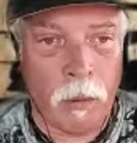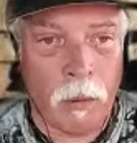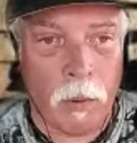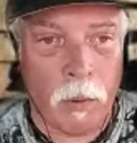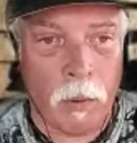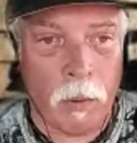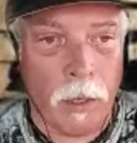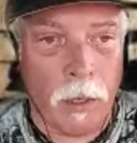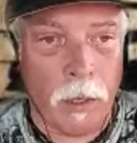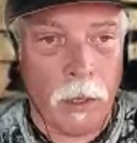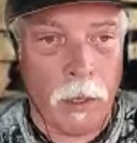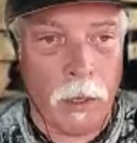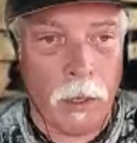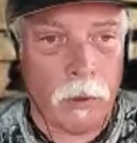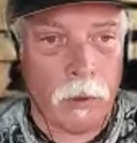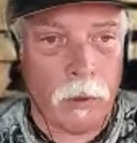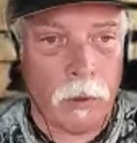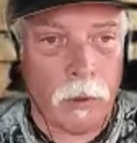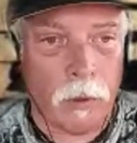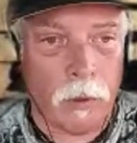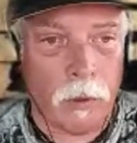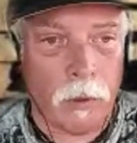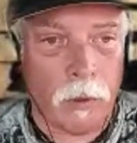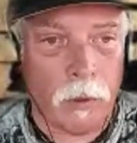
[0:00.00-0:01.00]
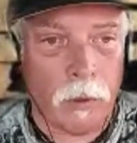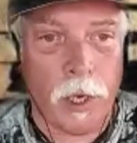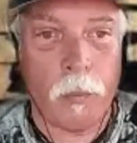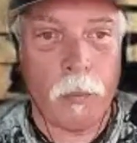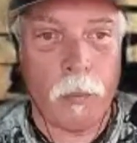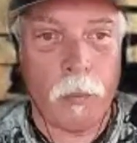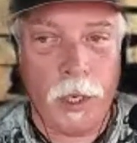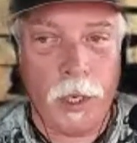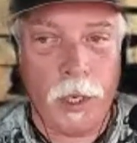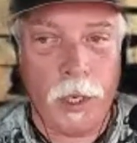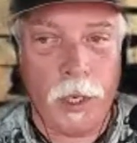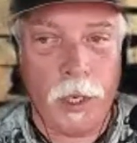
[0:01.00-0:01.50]
But yeah, the judge
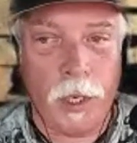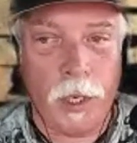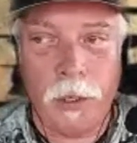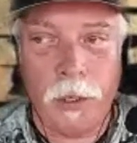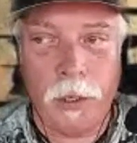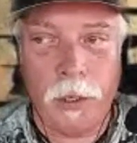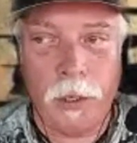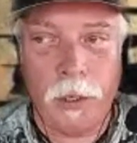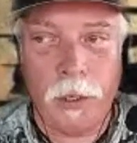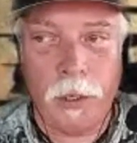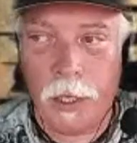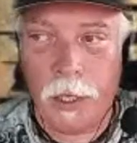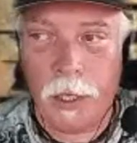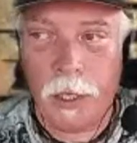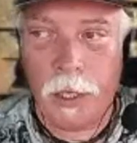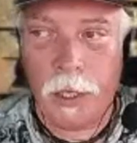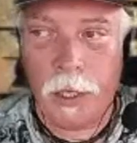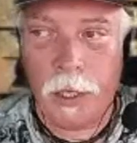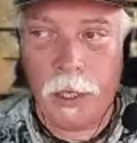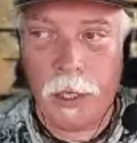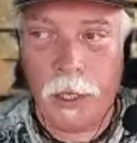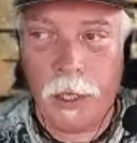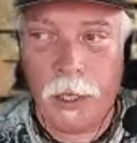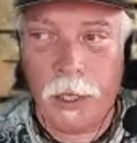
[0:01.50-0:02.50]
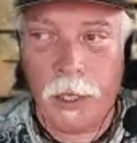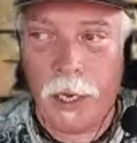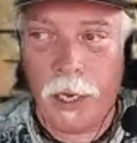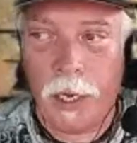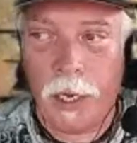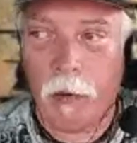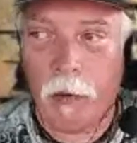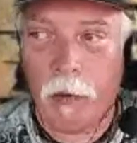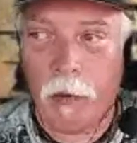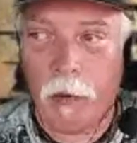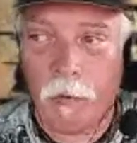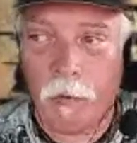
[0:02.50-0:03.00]
said we need DNA
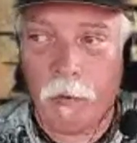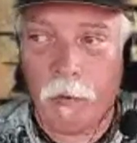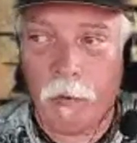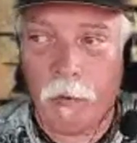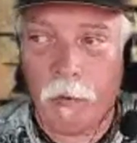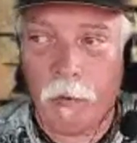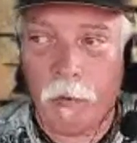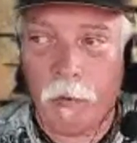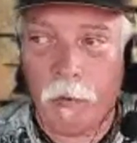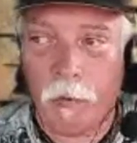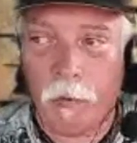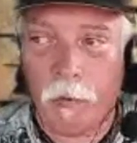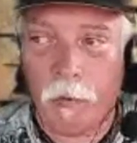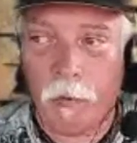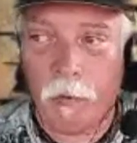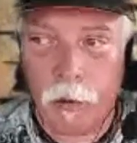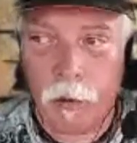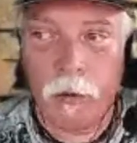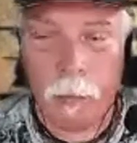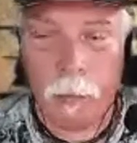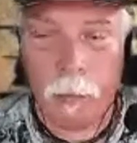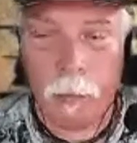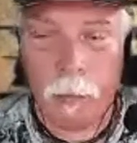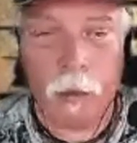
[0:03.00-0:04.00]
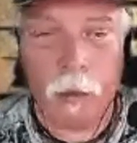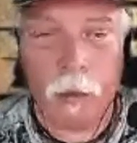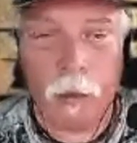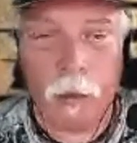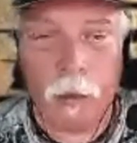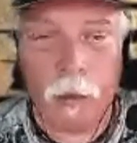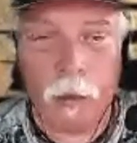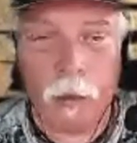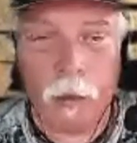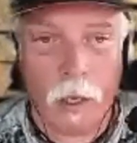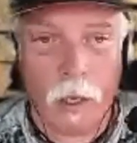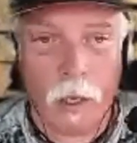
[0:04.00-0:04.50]
of 2
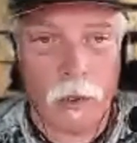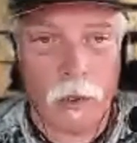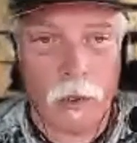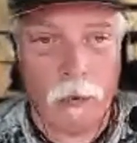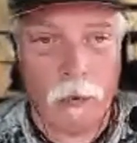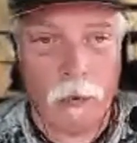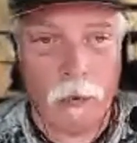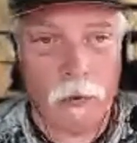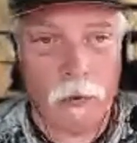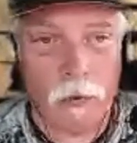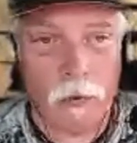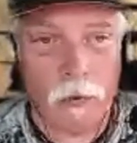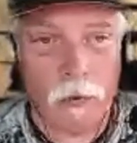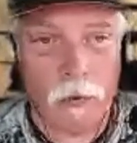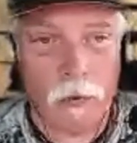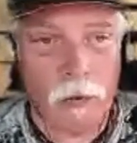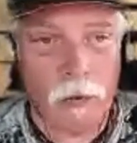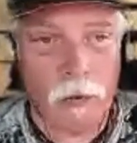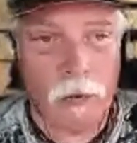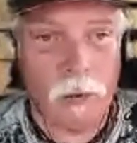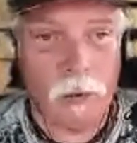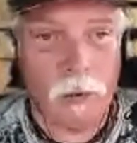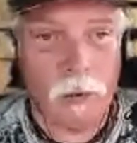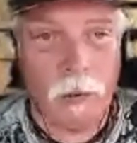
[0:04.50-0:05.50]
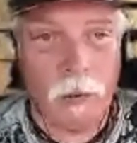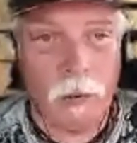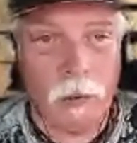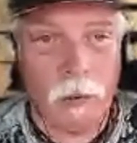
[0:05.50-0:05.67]
female relatives.